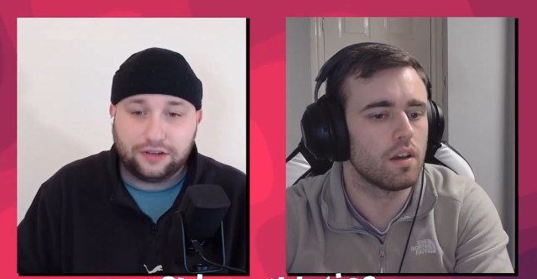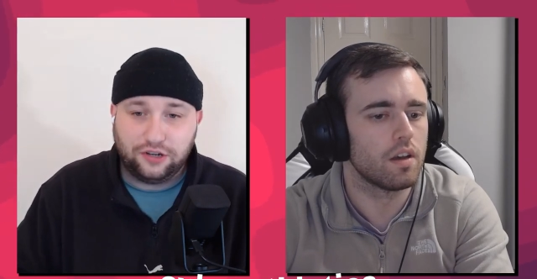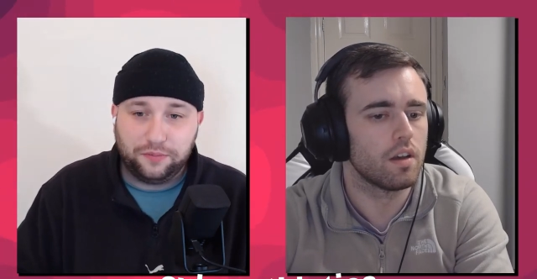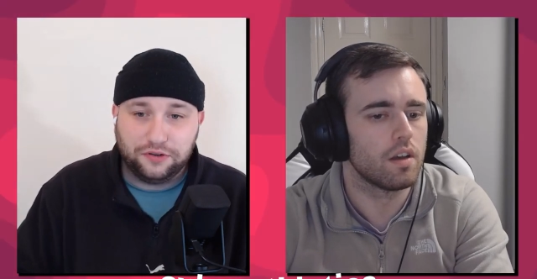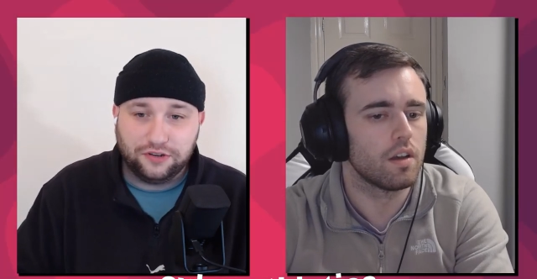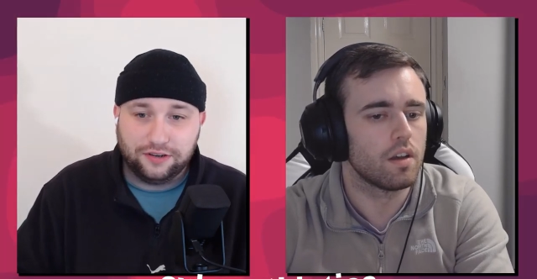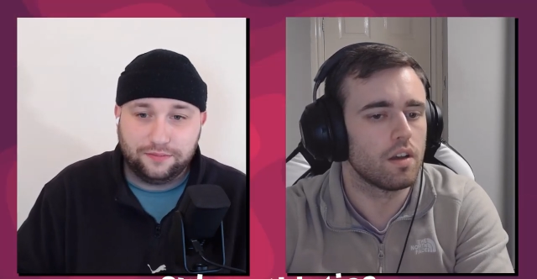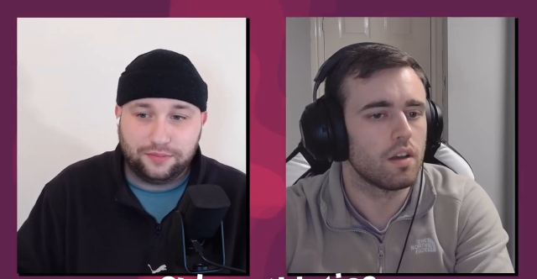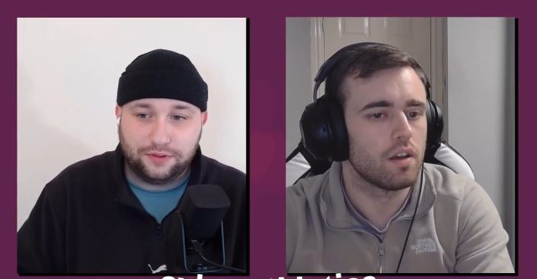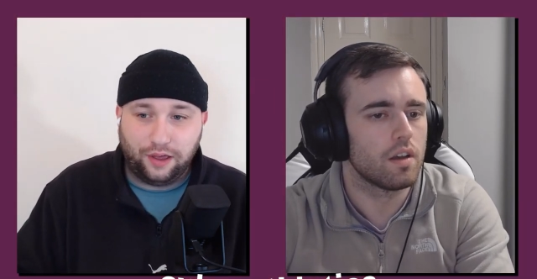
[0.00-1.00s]
Speaker 1: uh, like a championship
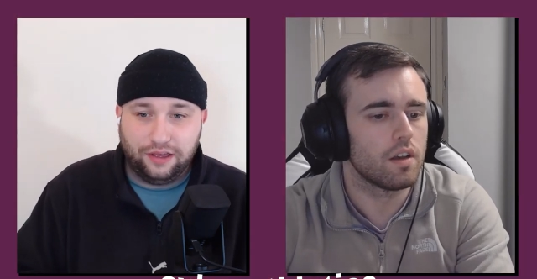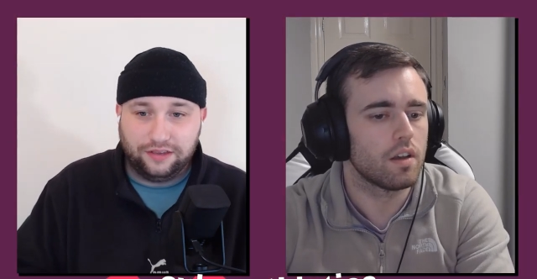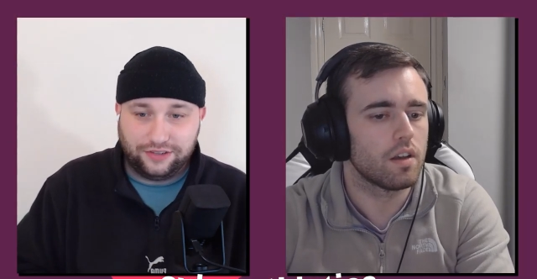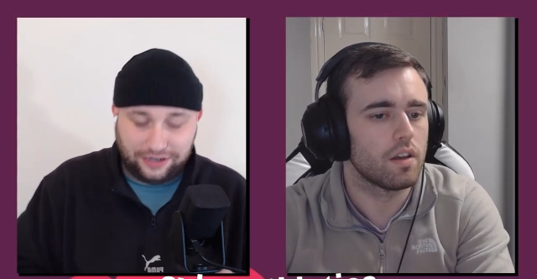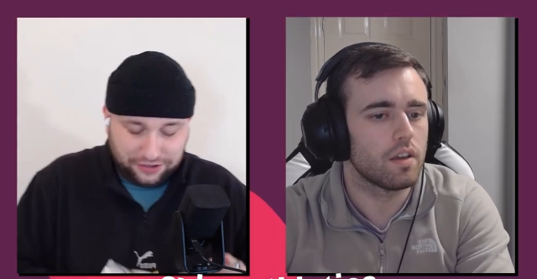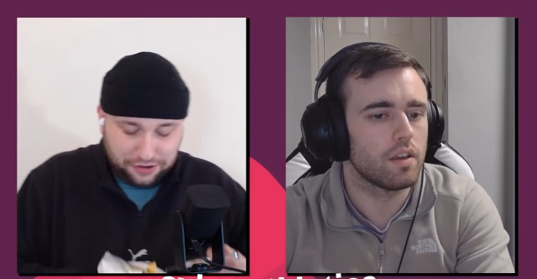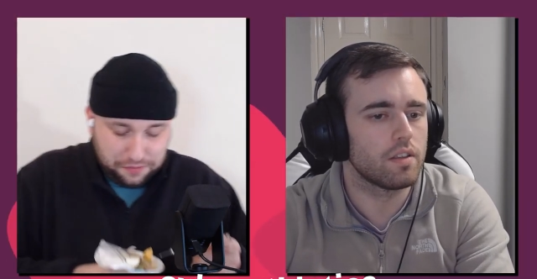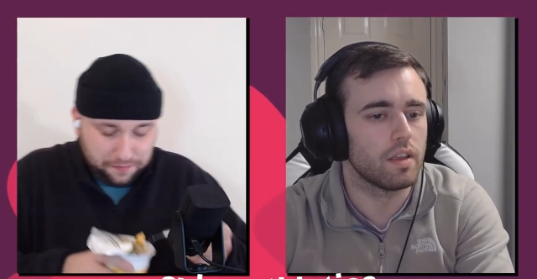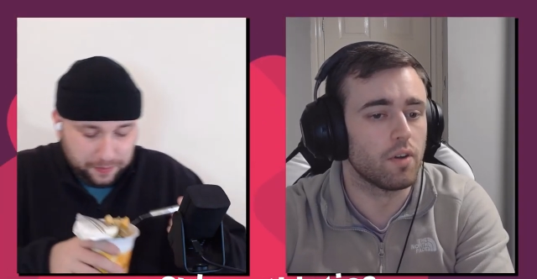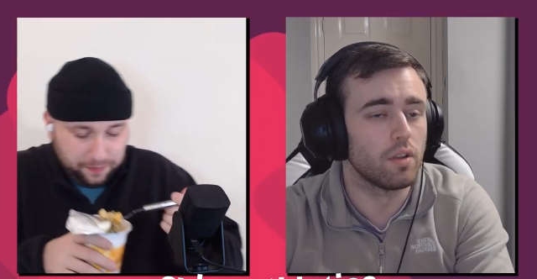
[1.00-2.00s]
uh, side, you know.
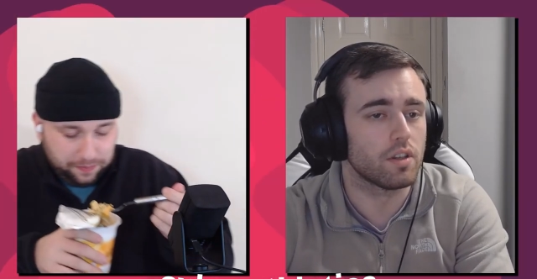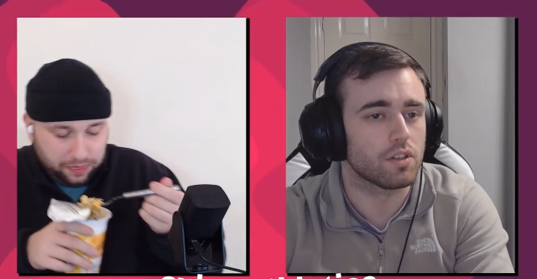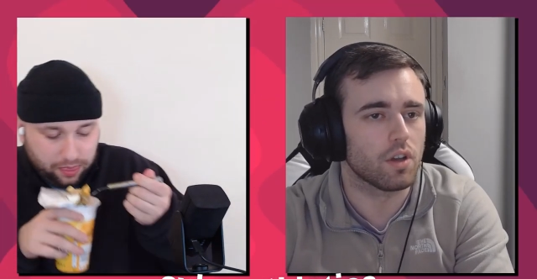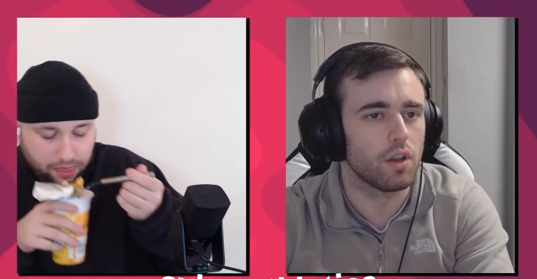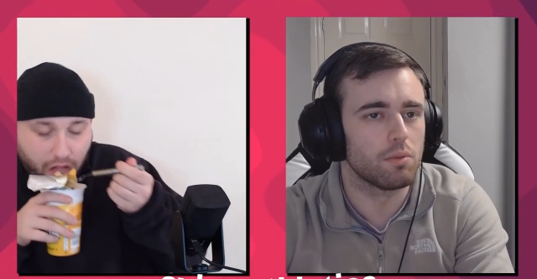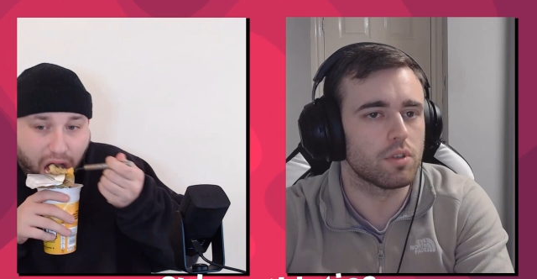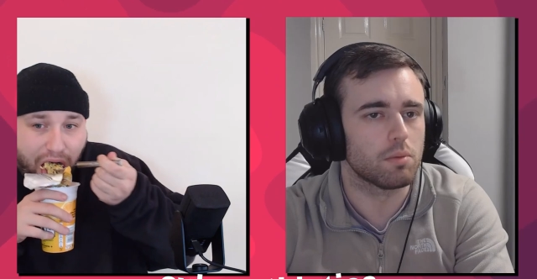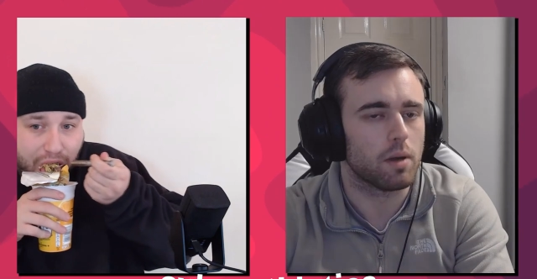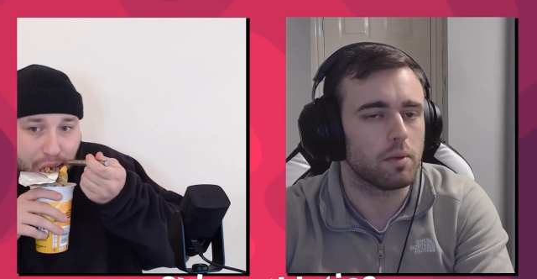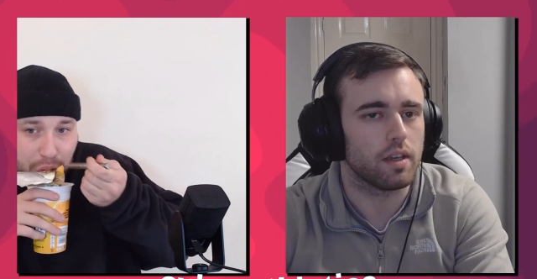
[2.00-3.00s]
Speaker 2: They've only just gone up to
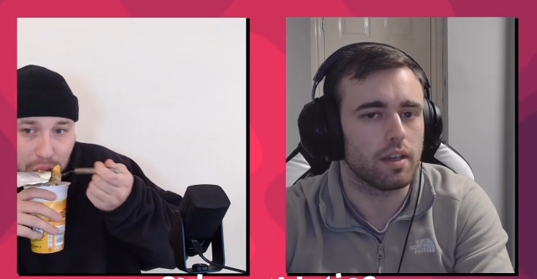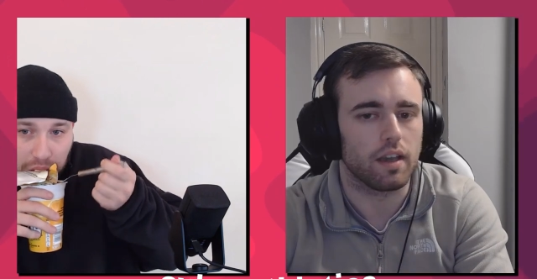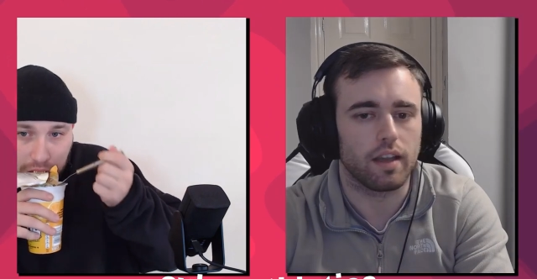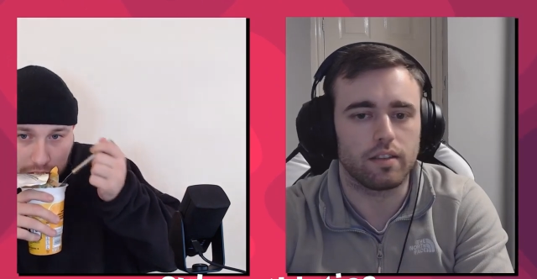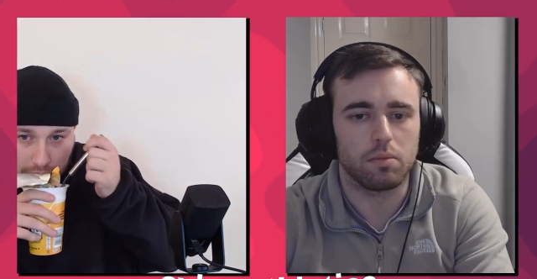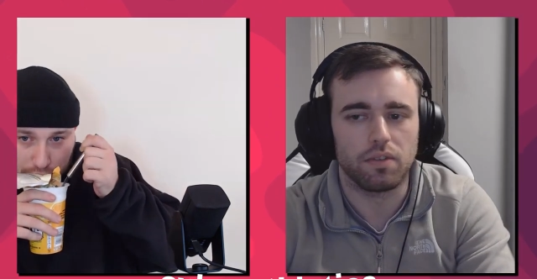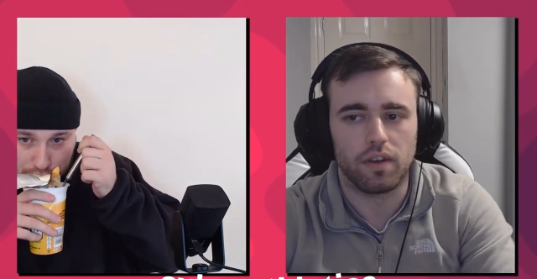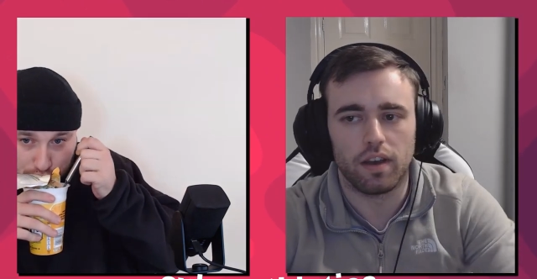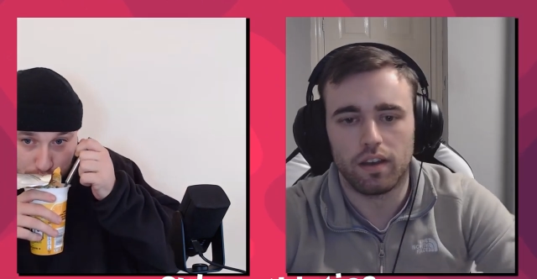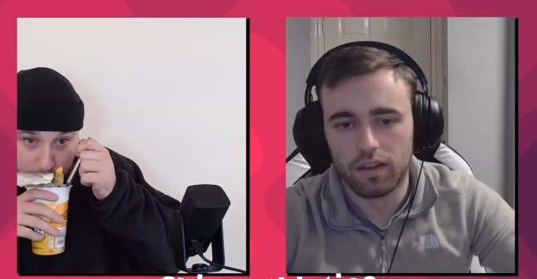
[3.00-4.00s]
the Premier League again, to be
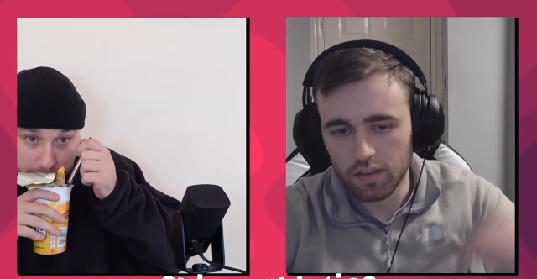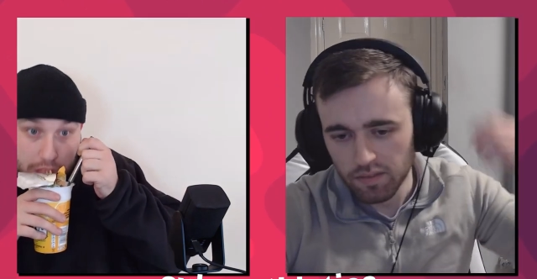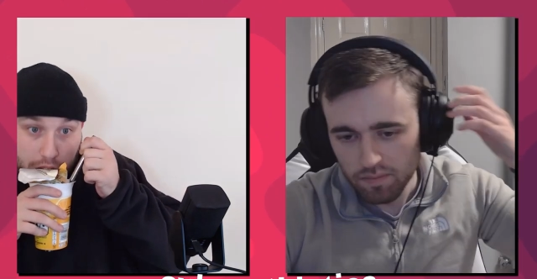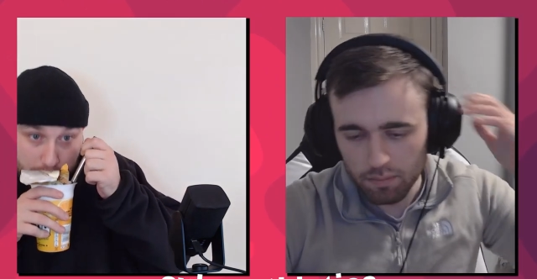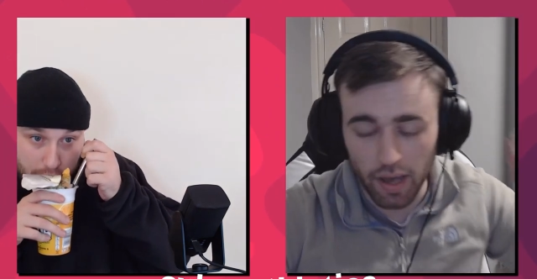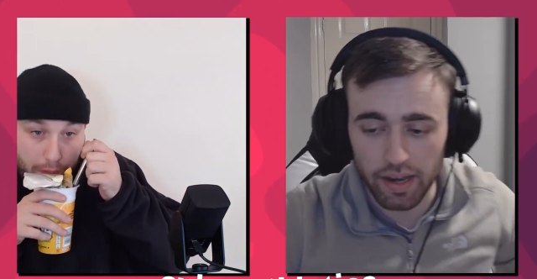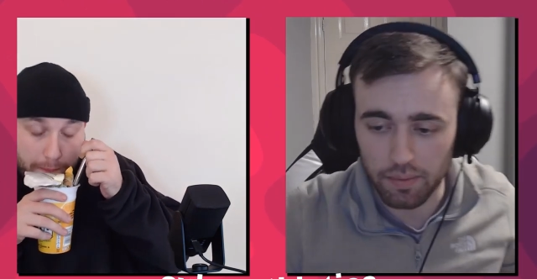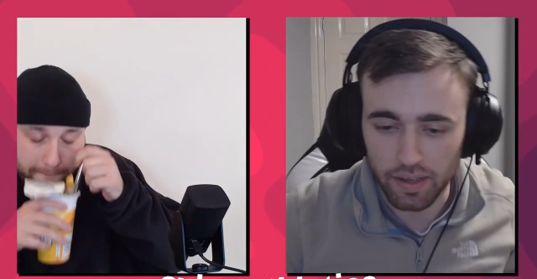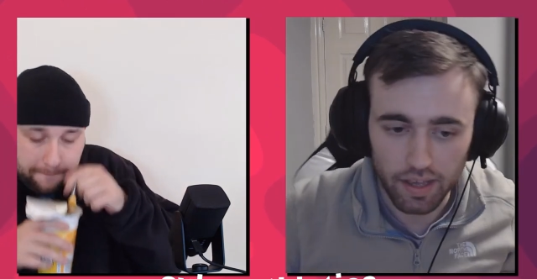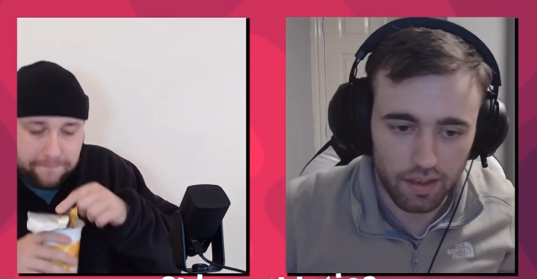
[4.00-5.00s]
fair. But
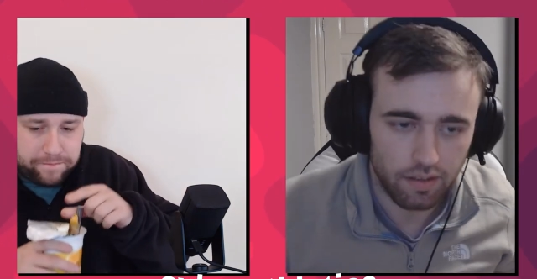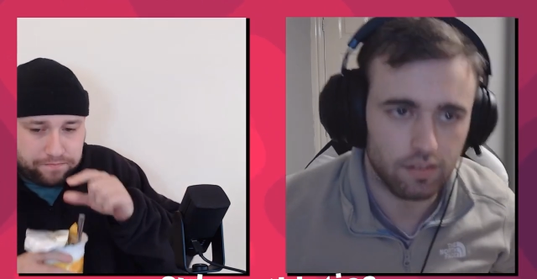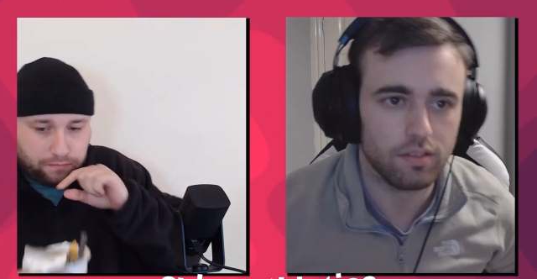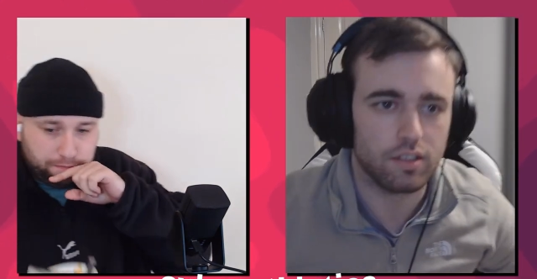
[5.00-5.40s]
anyway, yeah,